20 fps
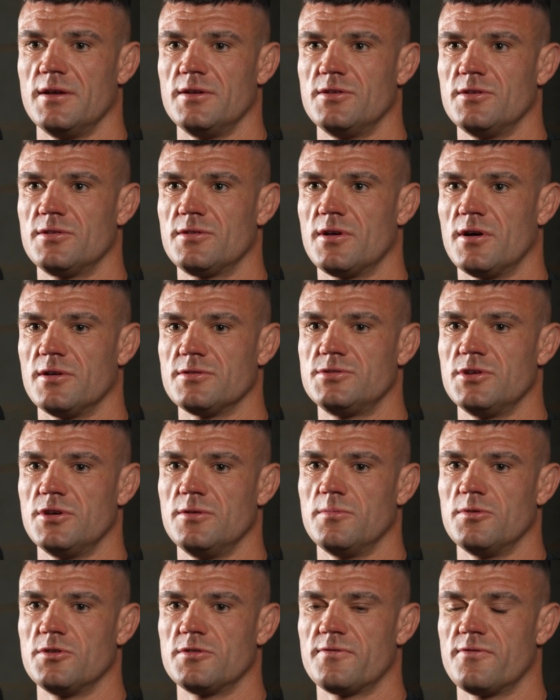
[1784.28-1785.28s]
just got too
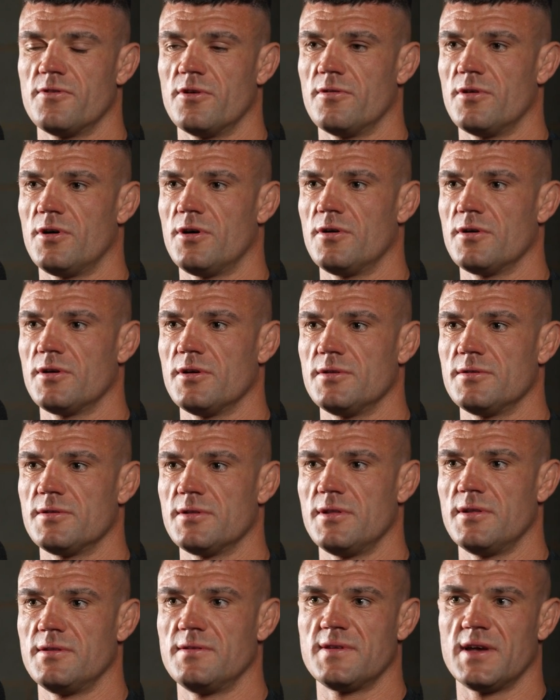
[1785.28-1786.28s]
much for her organs,
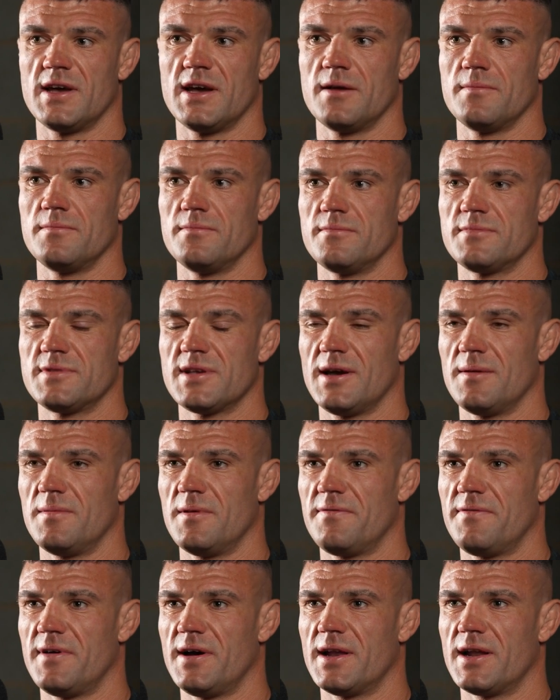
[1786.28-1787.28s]
and the time they
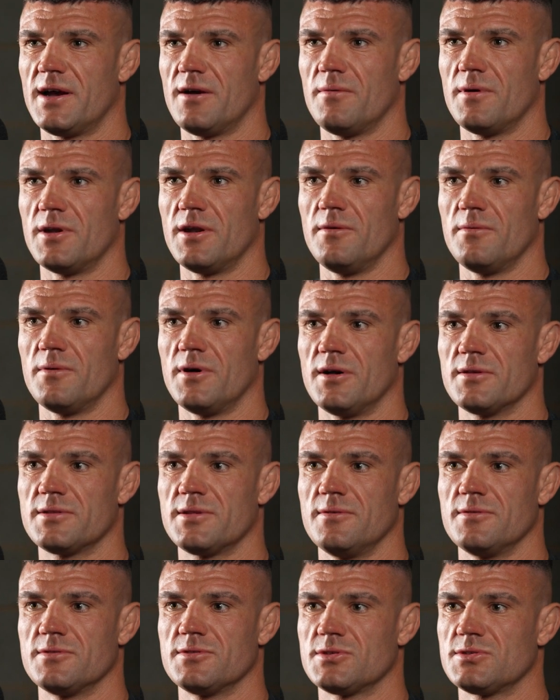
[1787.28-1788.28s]
found out what it was
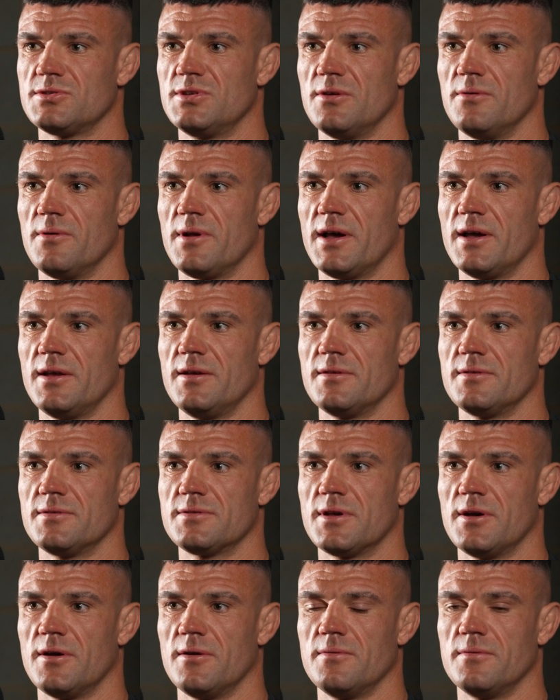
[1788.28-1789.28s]
just too late.
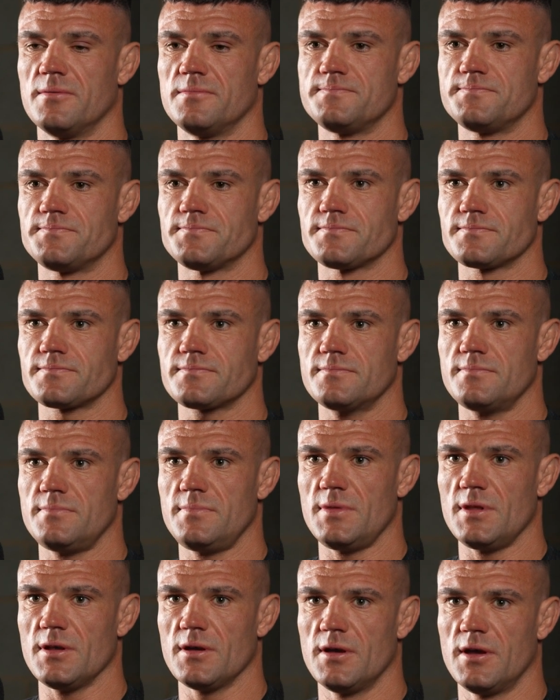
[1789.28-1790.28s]
So
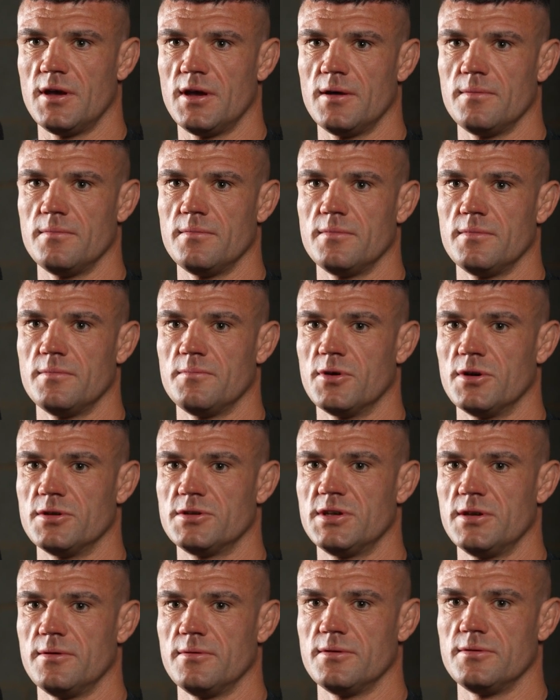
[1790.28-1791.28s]
But
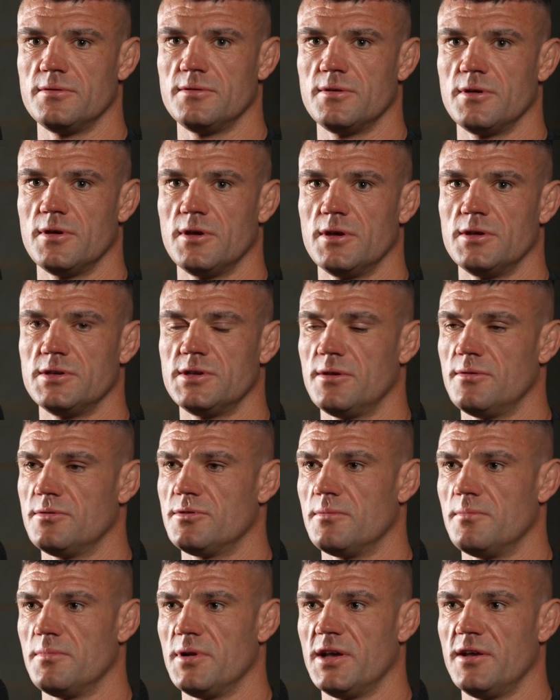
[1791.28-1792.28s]
she was
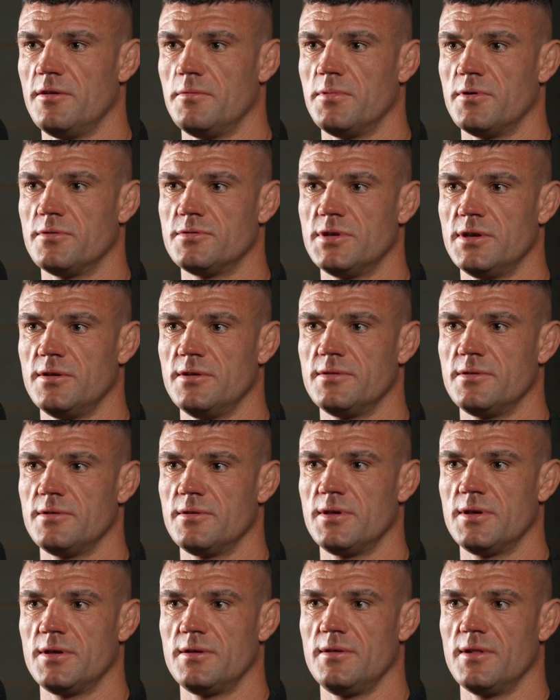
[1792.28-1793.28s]
unbelievable. She
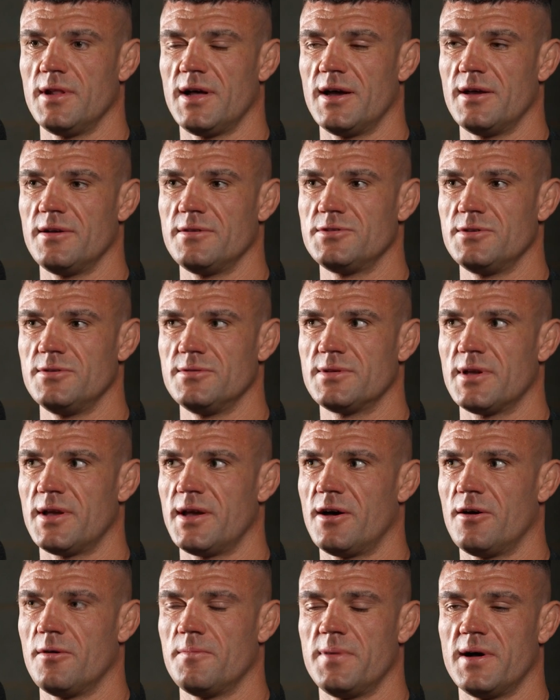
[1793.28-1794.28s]
used to
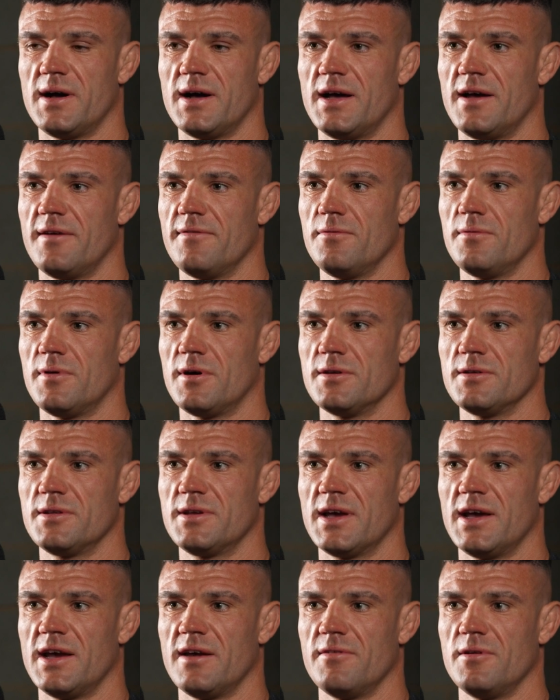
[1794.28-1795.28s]
help out everyone,
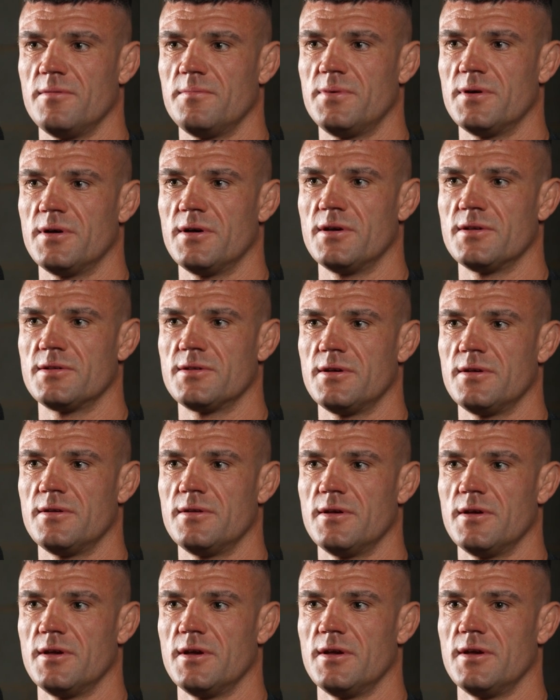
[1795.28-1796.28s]
caring person,
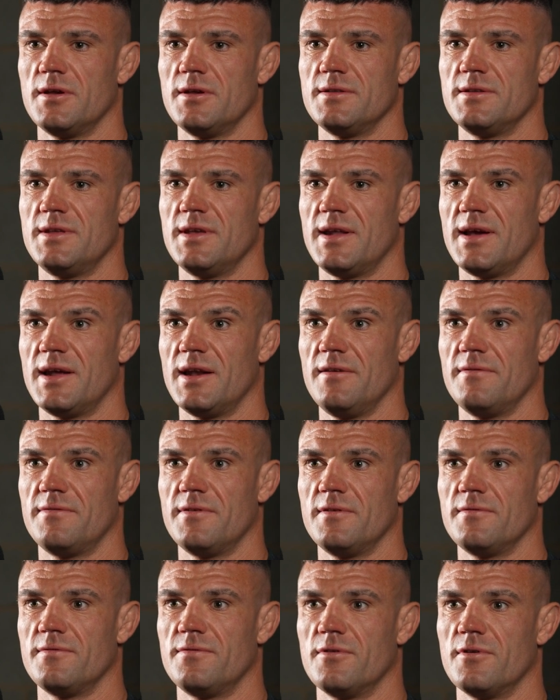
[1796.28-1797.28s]
did
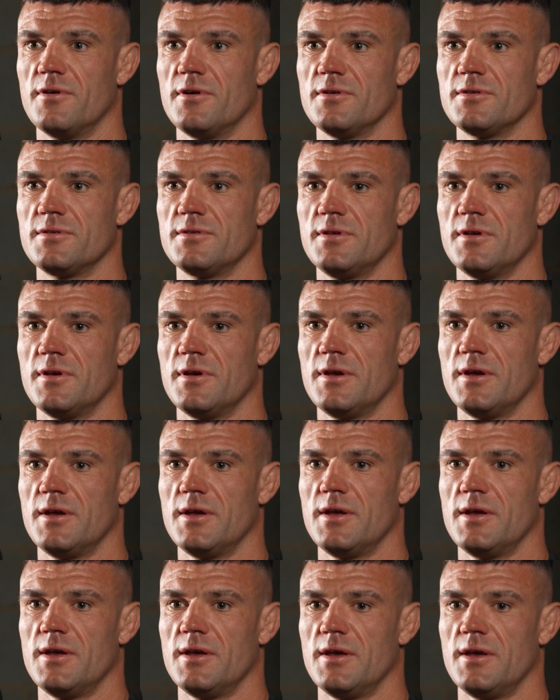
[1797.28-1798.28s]
anything for us.
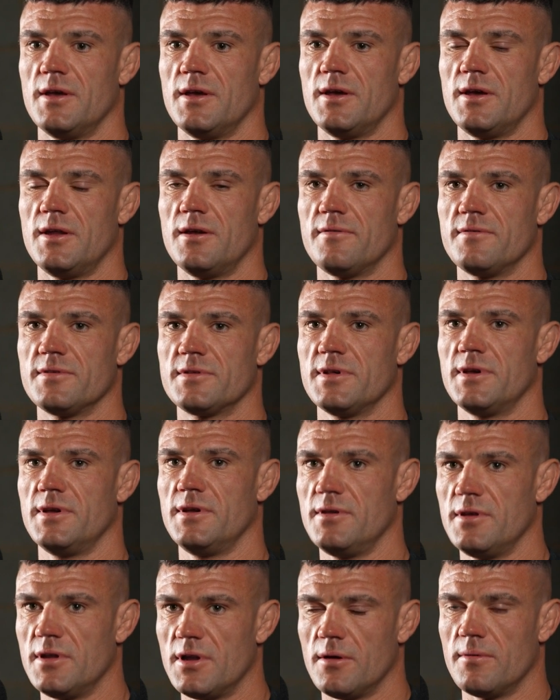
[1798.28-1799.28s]
And
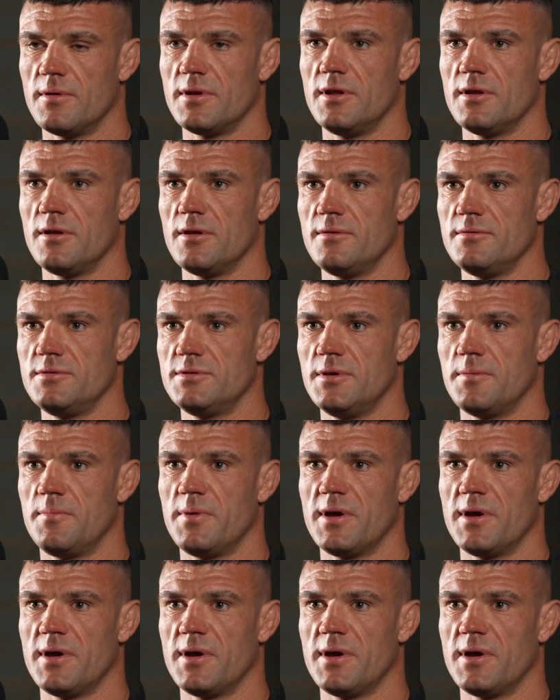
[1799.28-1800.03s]
obviously, when you lose your